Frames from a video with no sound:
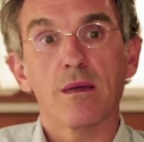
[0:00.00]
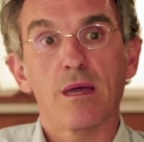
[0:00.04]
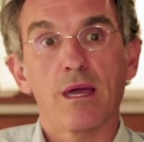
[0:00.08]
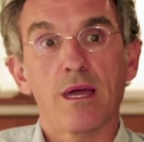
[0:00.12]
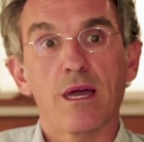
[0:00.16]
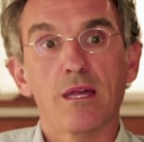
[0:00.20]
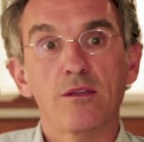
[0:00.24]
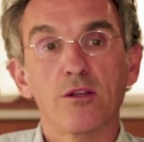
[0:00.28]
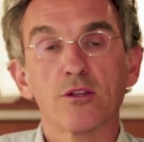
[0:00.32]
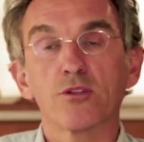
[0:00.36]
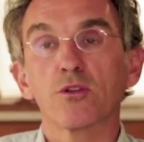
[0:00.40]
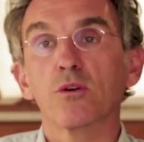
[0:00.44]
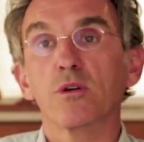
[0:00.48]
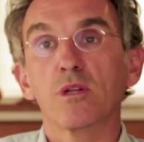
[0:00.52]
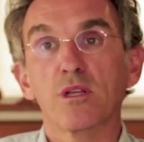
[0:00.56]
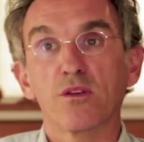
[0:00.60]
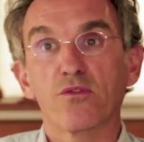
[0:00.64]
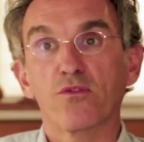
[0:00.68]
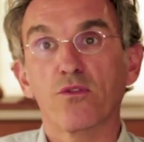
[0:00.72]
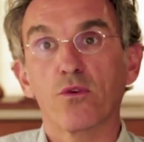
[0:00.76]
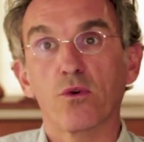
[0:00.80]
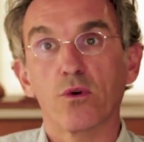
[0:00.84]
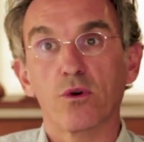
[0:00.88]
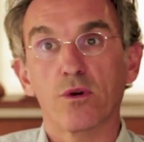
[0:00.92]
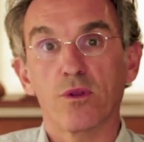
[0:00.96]
and not only
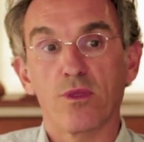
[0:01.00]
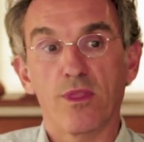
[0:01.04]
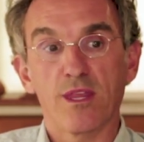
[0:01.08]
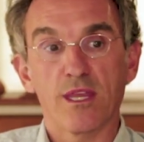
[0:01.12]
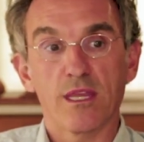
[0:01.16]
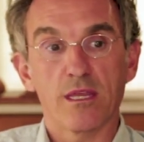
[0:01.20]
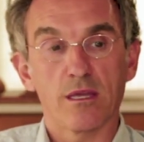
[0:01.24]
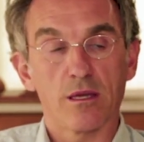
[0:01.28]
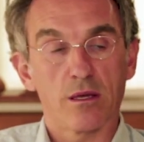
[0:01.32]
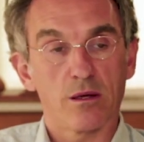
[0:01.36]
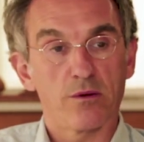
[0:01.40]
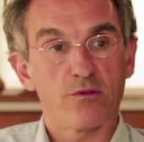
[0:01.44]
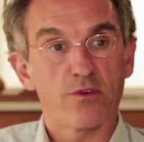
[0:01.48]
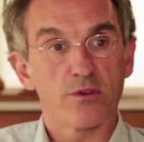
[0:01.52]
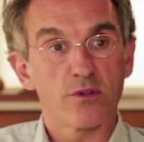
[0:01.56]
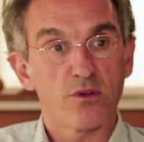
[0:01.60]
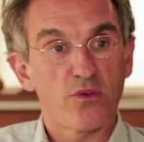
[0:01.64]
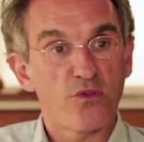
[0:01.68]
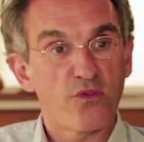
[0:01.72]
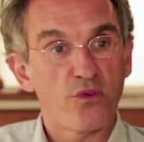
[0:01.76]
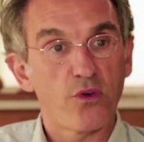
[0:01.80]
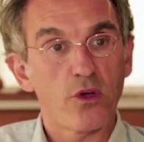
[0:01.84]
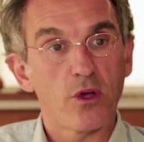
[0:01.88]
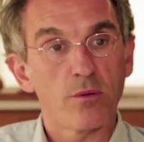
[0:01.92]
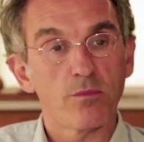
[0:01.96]
for the
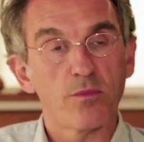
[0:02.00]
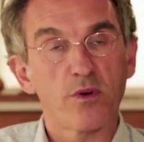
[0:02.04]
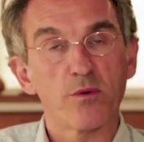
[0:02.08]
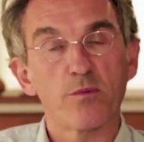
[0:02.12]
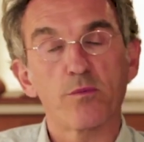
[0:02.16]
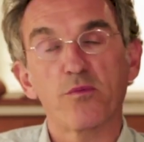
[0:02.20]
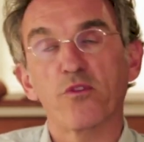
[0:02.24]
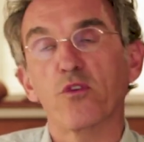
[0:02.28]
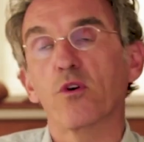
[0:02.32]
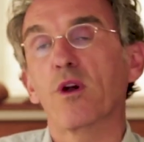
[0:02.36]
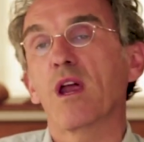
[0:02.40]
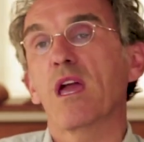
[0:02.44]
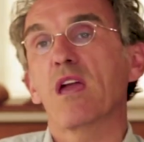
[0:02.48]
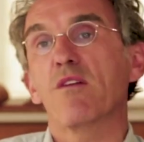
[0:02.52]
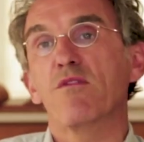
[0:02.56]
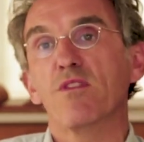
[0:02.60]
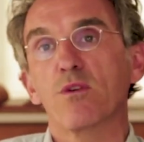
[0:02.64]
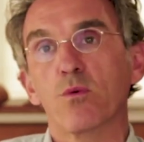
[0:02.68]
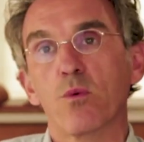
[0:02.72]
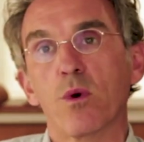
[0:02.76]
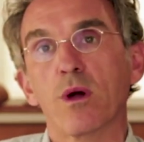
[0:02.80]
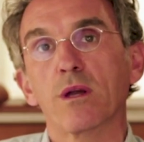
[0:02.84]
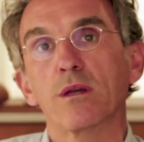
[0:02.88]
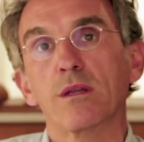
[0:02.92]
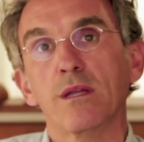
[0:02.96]
firm, but for
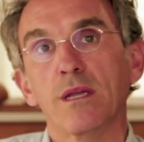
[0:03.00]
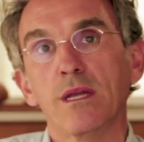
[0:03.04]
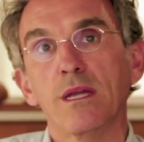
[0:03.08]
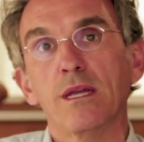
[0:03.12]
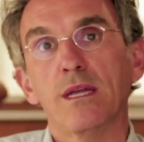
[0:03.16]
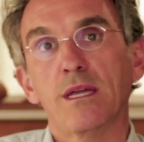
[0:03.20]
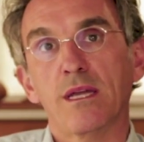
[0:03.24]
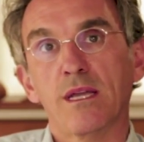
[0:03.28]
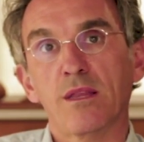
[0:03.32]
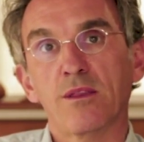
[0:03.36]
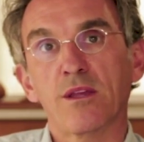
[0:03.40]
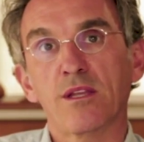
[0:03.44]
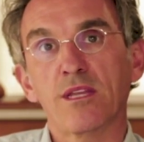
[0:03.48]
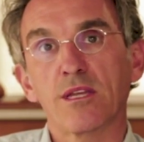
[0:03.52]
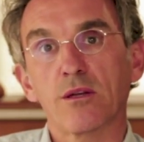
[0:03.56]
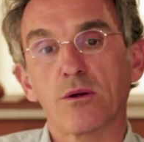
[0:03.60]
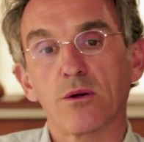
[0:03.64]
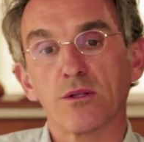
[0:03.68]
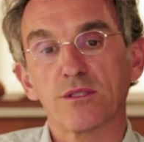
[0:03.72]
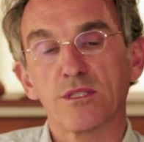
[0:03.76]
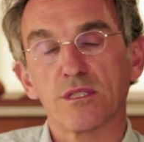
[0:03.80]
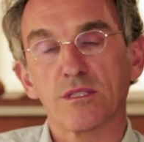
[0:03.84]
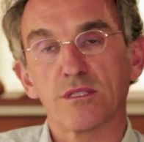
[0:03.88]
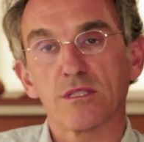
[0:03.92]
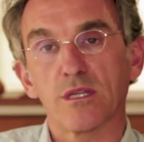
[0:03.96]
everyone in that
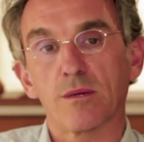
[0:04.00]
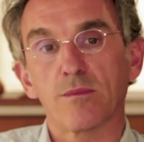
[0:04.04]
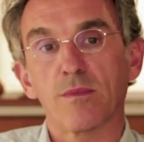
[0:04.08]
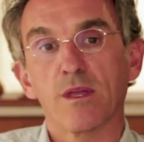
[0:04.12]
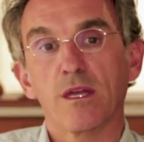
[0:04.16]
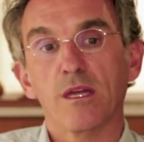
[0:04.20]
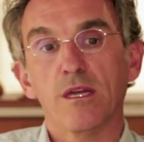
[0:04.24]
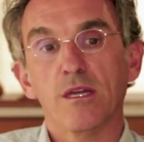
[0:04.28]
ecosystem.